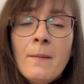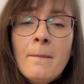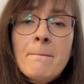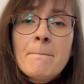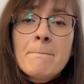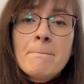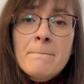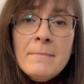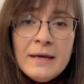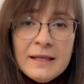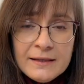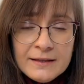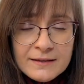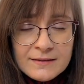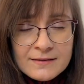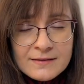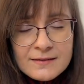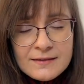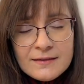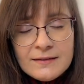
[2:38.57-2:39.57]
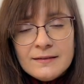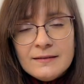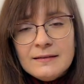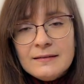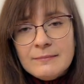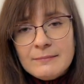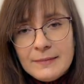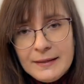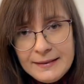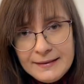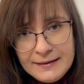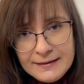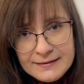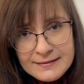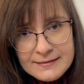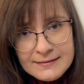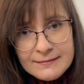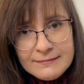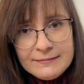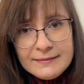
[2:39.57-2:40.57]
millions and
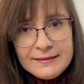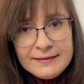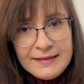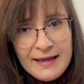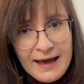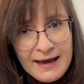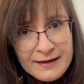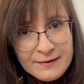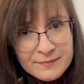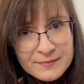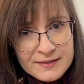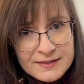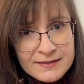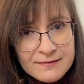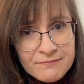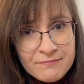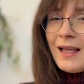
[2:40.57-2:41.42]
millions of times.